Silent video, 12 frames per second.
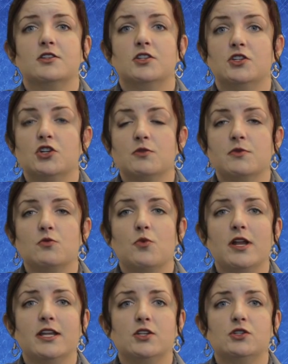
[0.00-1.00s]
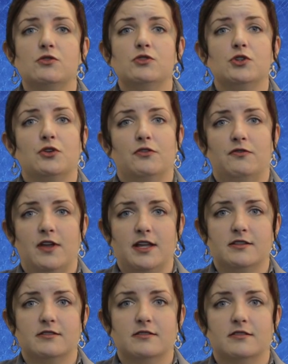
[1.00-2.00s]
to determine what issues you could
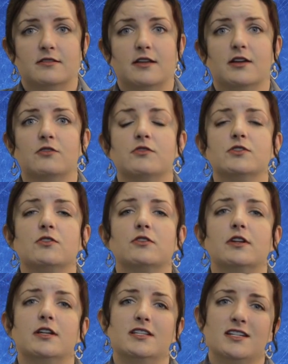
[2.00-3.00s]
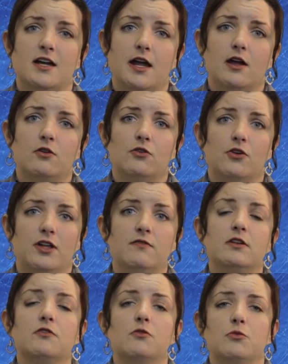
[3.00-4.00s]
face that could result in a denial or
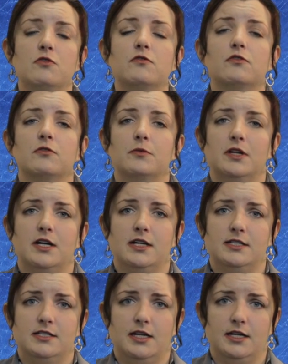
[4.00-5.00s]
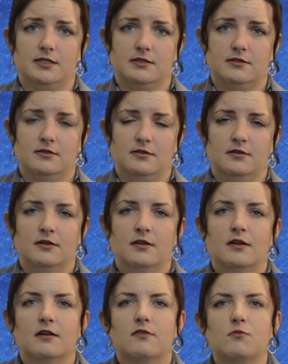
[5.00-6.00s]
even a removal from the United States.
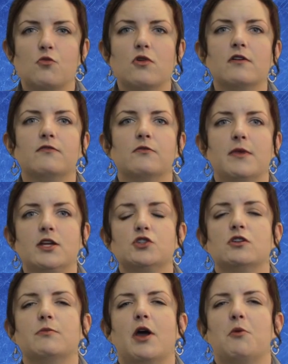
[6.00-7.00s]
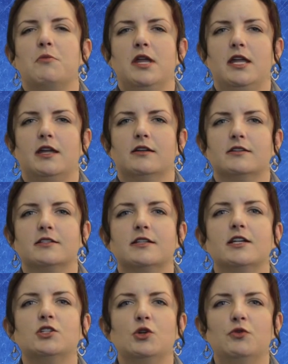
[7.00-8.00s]
For more information about me,
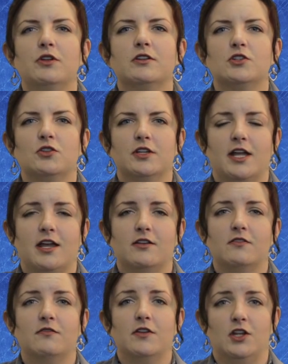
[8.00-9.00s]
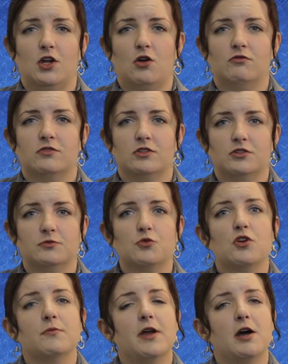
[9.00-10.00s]
stay tuned until the end of the video to learn
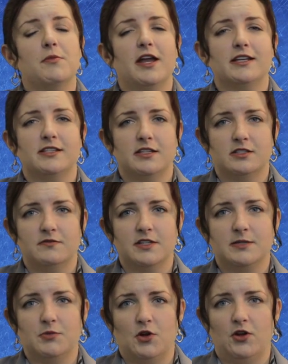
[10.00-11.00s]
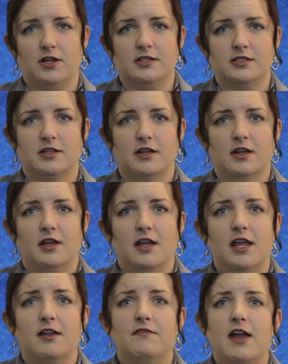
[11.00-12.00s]
more about my extensive experience
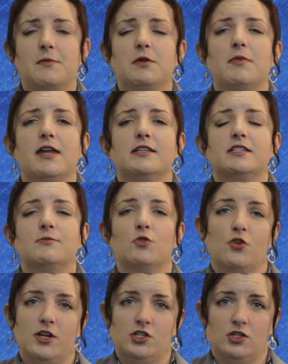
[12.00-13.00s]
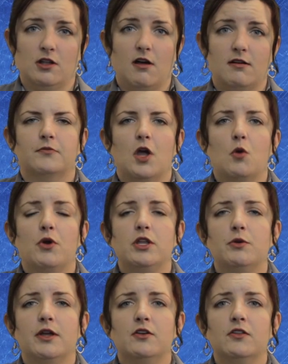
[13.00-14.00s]
in family-based immigration law. When
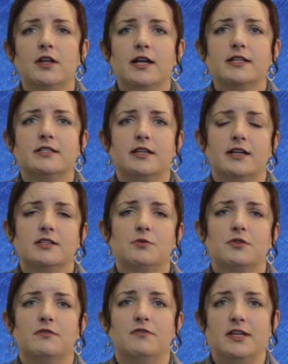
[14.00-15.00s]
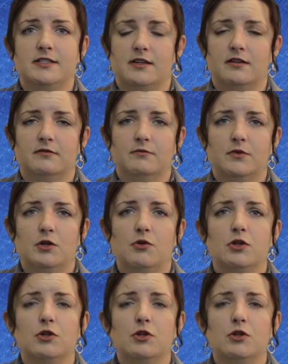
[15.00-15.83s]
you enter the United States with a visa, you are